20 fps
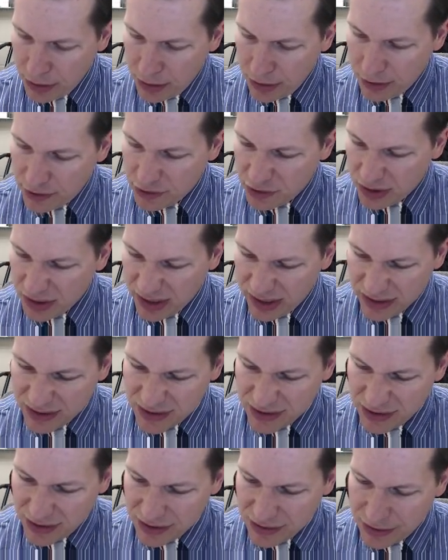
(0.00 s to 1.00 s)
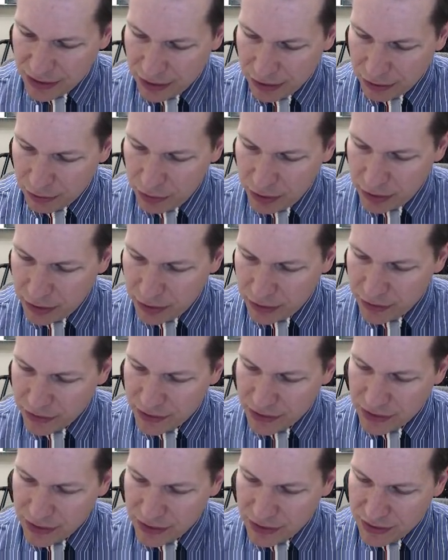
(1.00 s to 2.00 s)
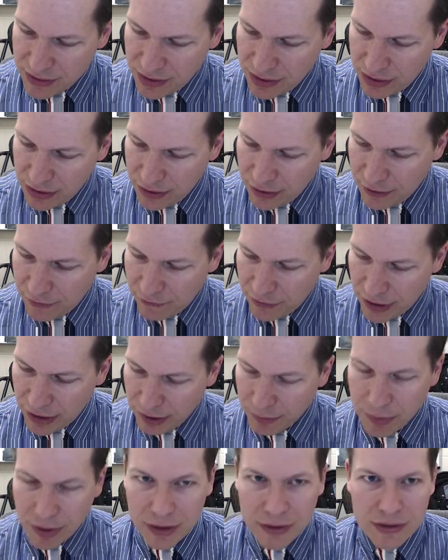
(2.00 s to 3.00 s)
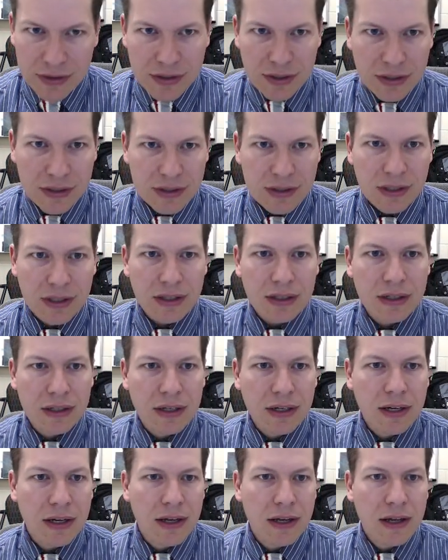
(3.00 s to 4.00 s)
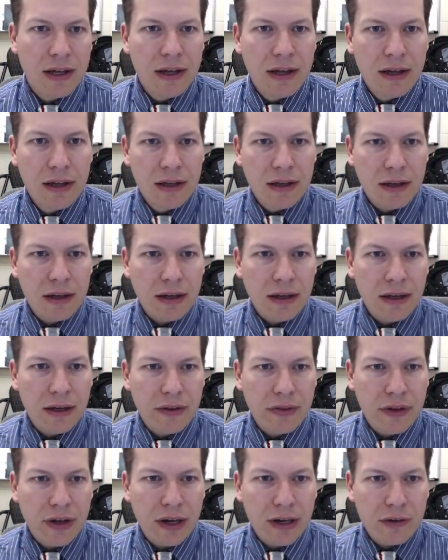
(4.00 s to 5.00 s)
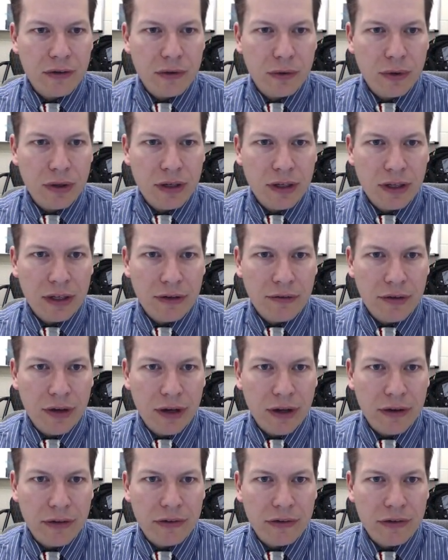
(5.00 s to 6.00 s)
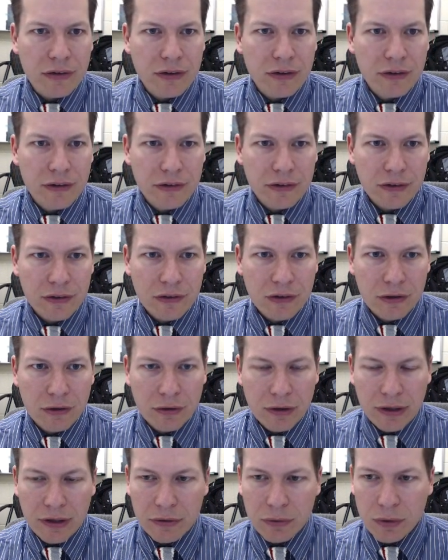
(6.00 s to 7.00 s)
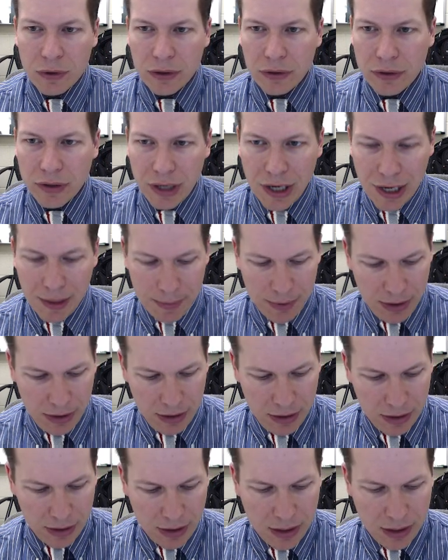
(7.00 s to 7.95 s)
let's try like 60. 360 divided by 60. Okay, and that is going to give us 6 degrees. We'll go copy.